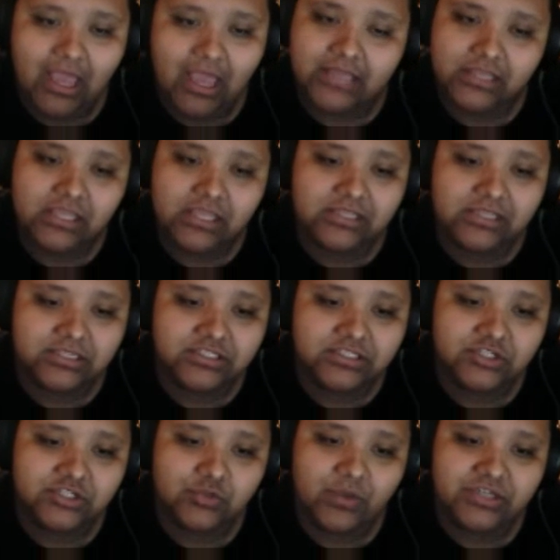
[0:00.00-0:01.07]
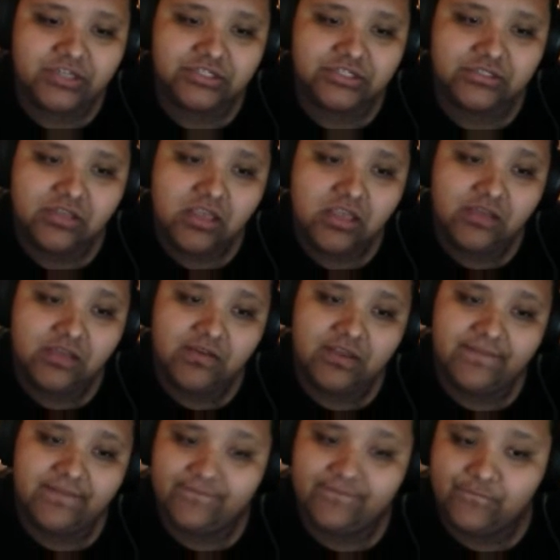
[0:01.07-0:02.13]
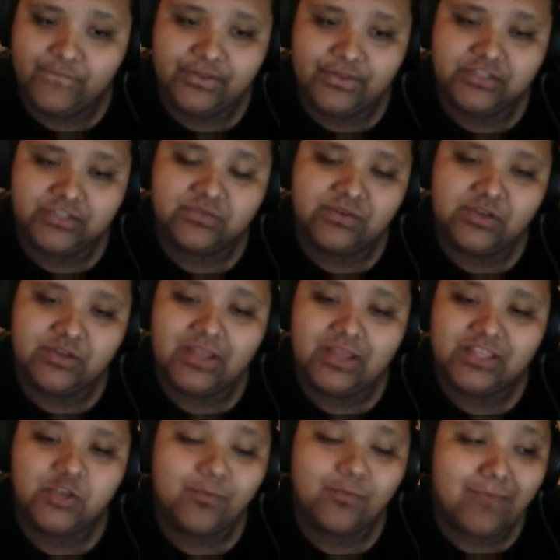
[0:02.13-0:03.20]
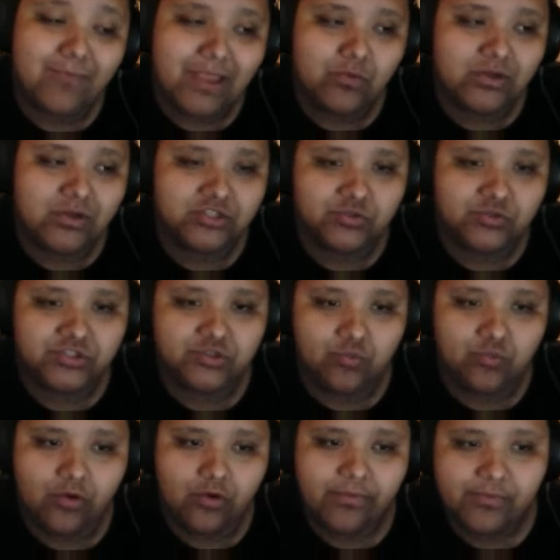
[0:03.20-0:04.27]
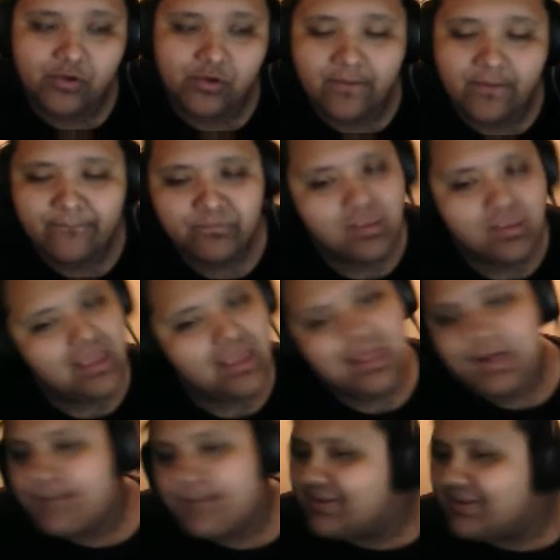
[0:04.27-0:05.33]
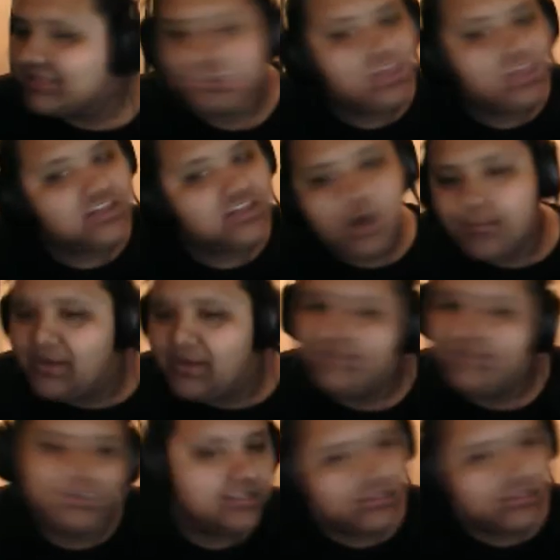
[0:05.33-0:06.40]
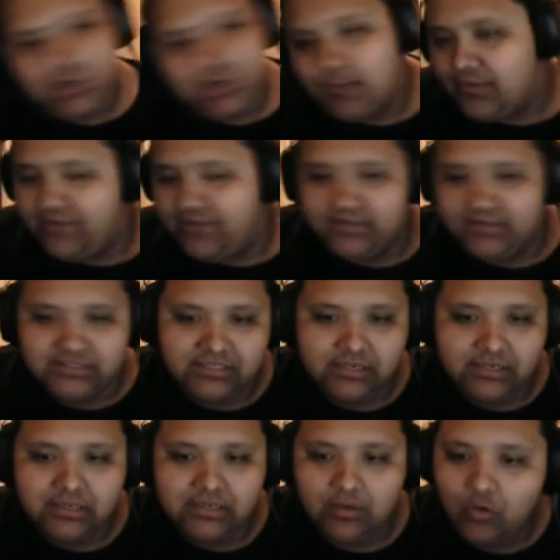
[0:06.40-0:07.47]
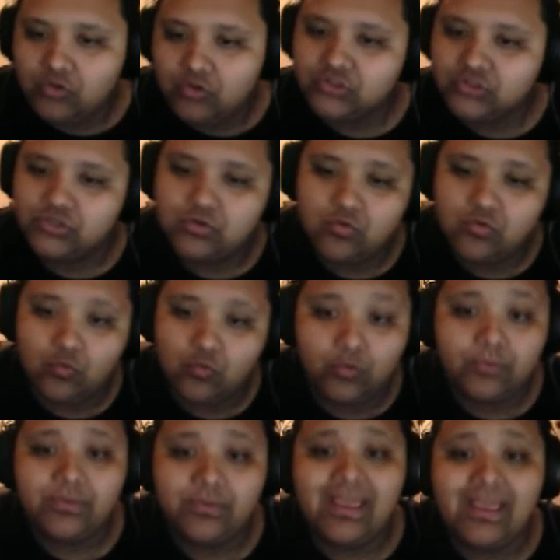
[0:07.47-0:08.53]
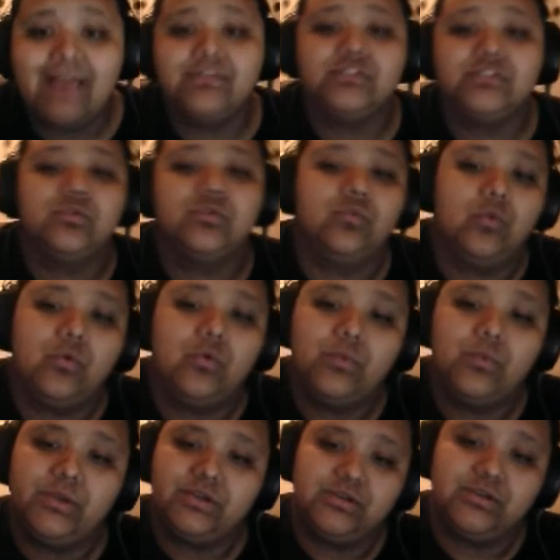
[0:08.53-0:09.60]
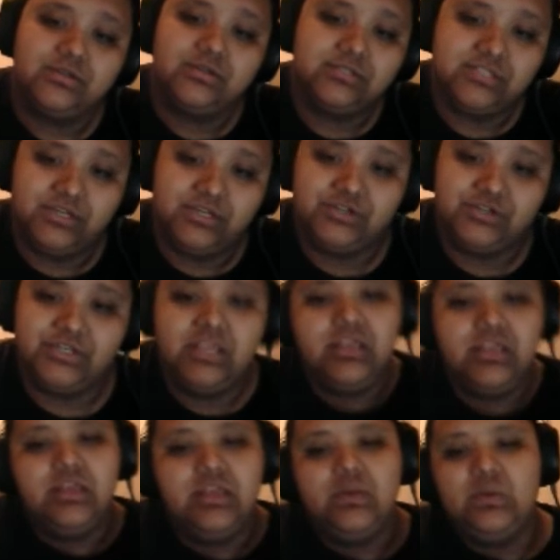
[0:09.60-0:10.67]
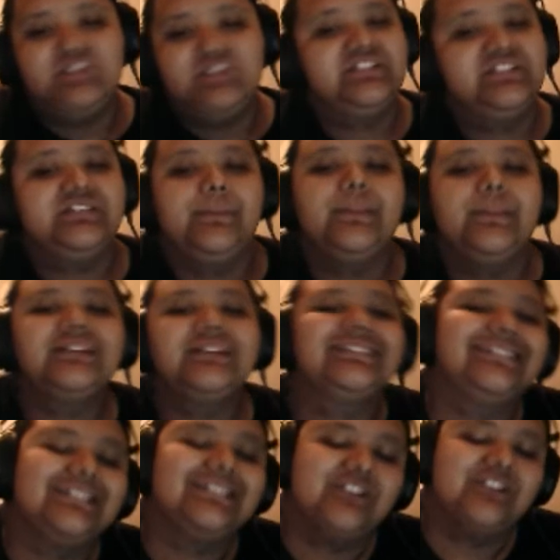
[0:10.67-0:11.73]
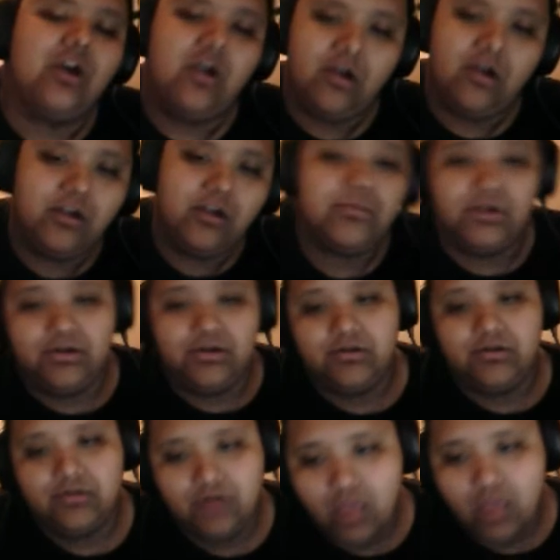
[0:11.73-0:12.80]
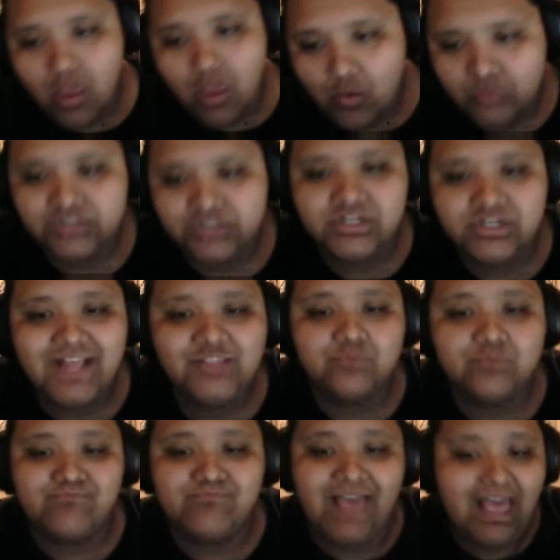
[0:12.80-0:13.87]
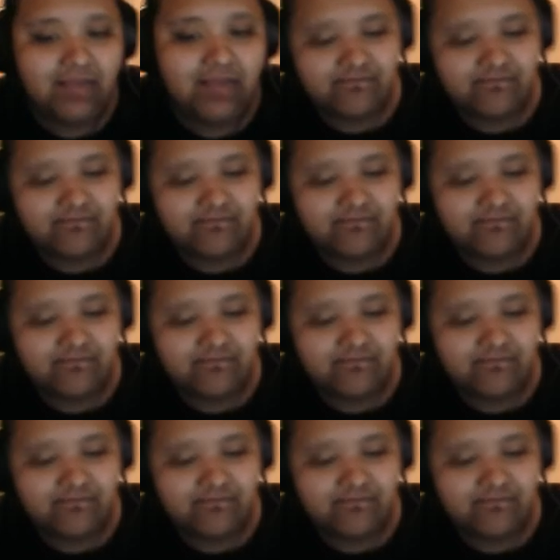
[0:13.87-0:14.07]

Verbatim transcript: I think in this situation, if for this one, I think you might want to switch to Warmy Boy, but it's all preference. It's all preference. Also, we'll be having the Warrior synergy, which is the plus 6 armor, which is not too bad.